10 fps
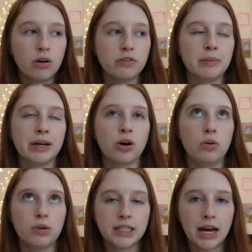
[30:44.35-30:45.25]
or if I'm like
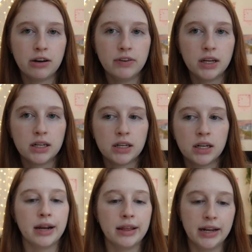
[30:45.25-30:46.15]
almost out of it,
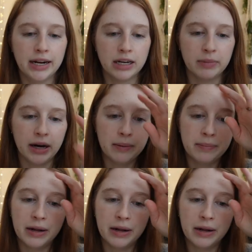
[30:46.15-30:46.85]
then I can buy it.